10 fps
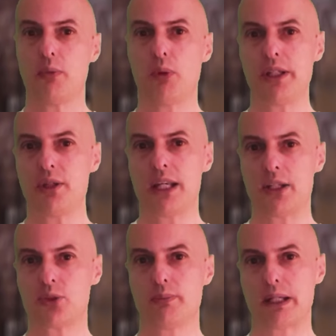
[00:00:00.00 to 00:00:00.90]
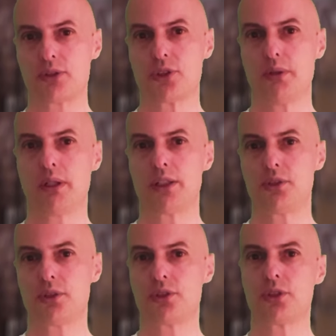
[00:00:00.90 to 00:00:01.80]
When you get to about
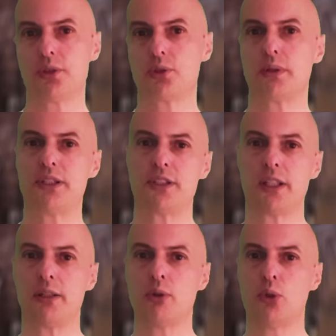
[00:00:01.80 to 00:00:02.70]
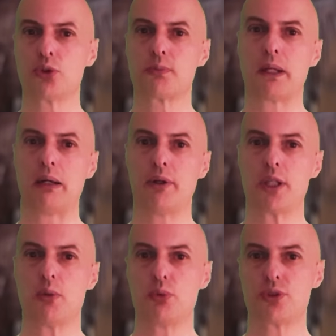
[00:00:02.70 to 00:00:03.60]
200, 220 horsepower,
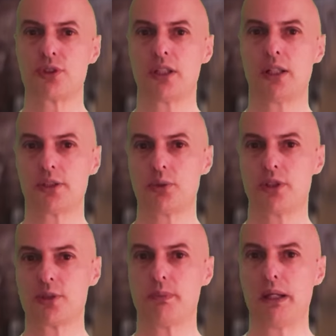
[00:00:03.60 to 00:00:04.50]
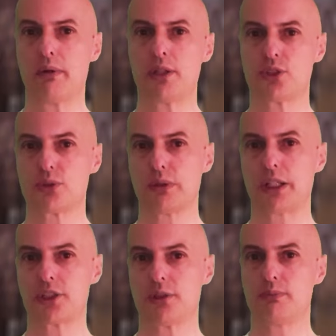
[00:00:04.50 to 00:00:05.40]
you will start to experience
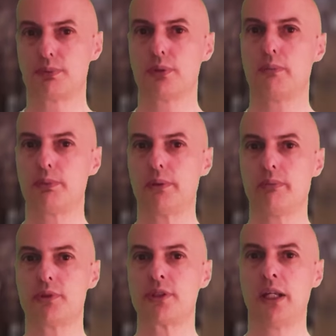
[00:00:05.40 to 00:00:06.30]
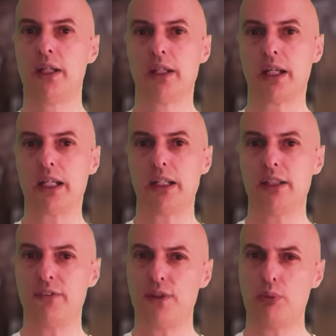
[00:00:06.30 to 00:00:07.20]
traction problems.
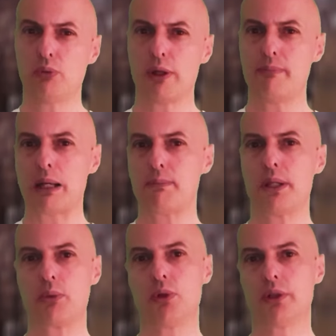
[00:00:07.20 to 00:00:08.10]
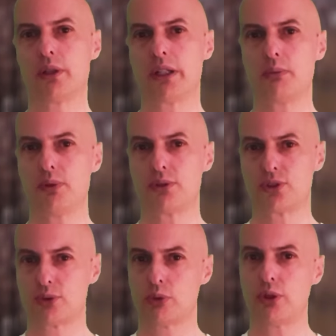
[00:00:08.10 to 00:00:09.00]
And if you were remapping one, I would
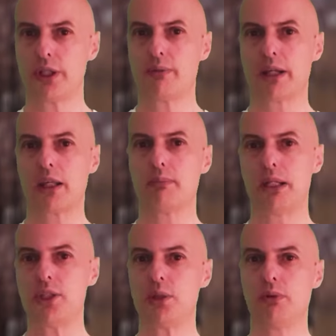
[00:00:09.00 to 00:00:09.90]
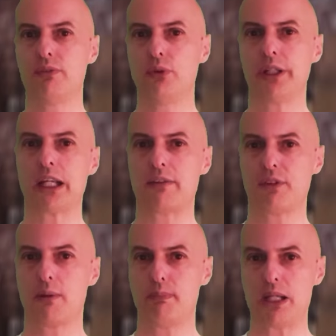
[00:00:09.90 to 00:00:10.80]
strongly recommend you avoid
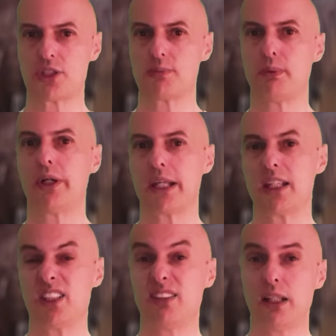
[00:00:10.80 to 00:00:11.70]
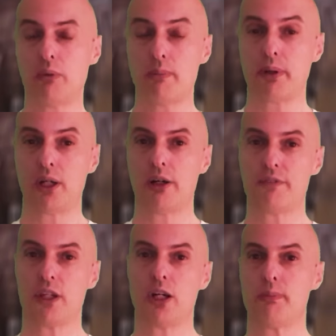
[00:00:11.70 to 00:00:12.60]
having a big spike in the lower part of
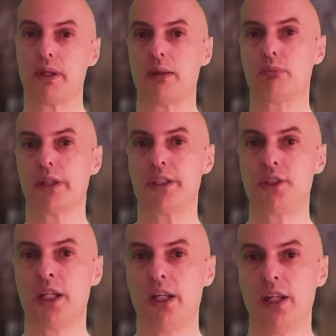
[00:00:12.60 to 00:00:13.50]
the RPM range.